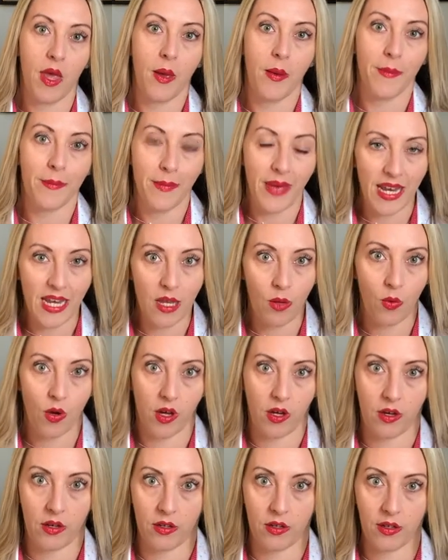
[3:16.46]
Many were
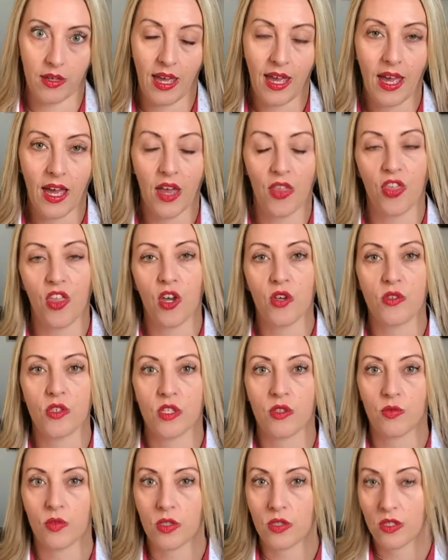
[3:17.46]
hung, and those
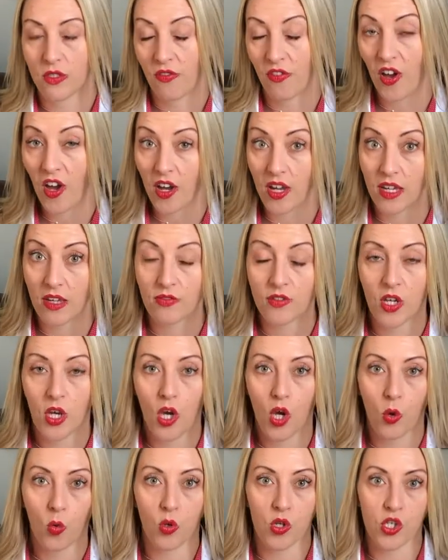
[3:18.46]
that survived
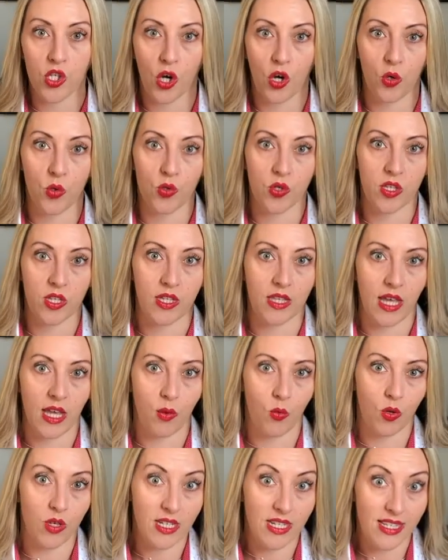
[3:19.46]
were told that they
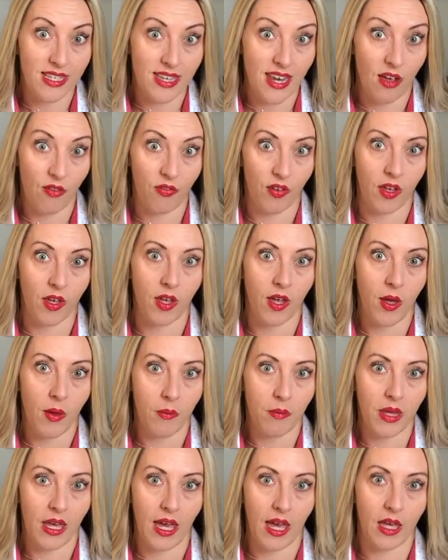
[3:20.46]
would never
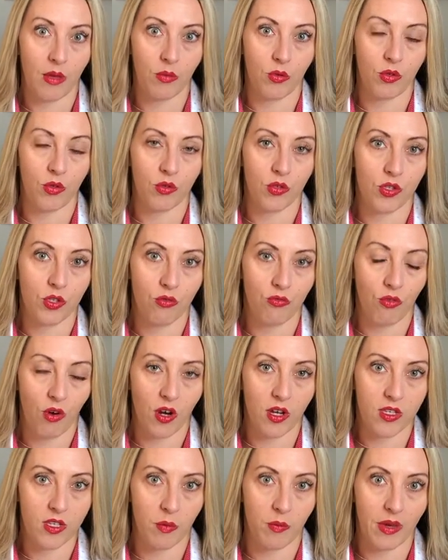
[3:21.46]
be able to
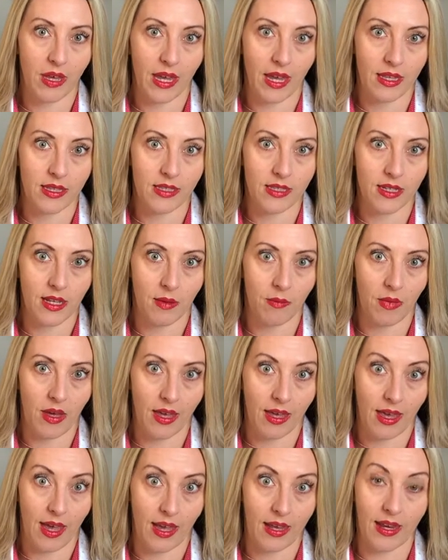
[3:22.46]
rise up against him
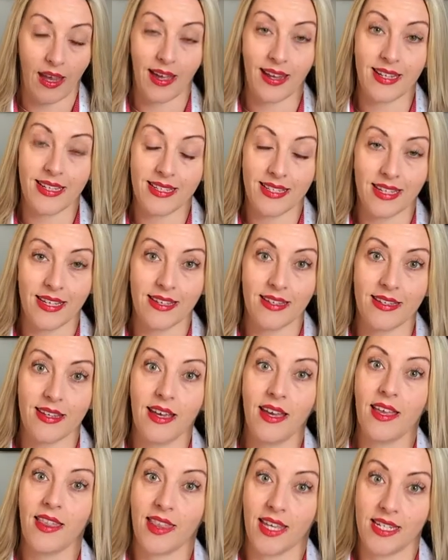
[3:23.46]
again, and indeed
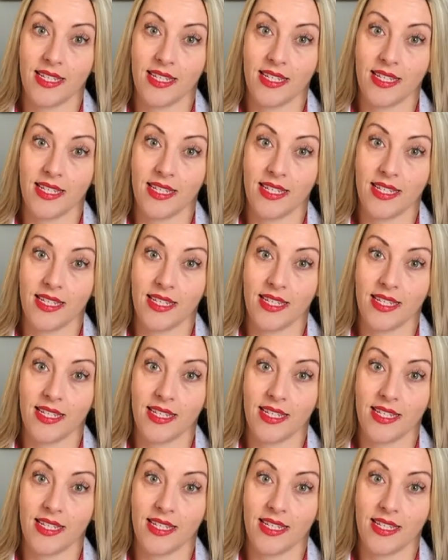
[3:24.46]
they